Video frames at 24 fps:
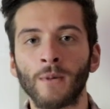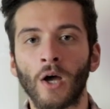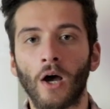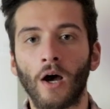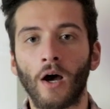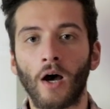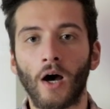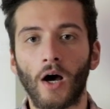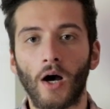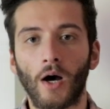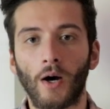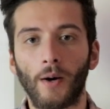
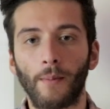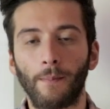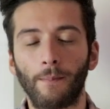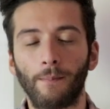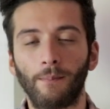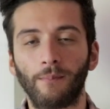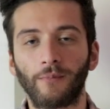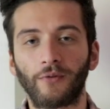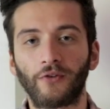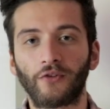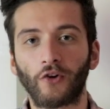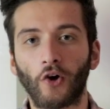
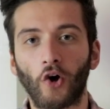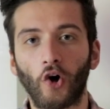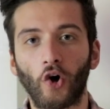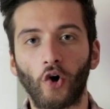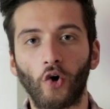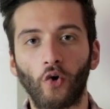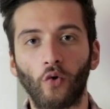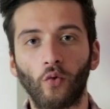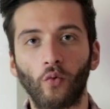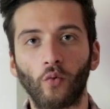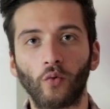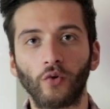Um,
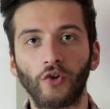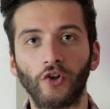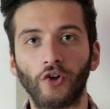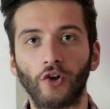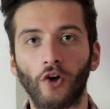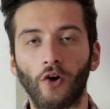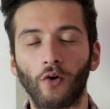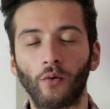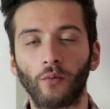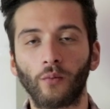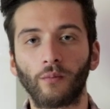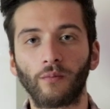so, you
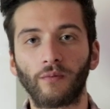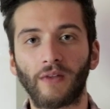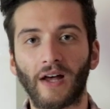know,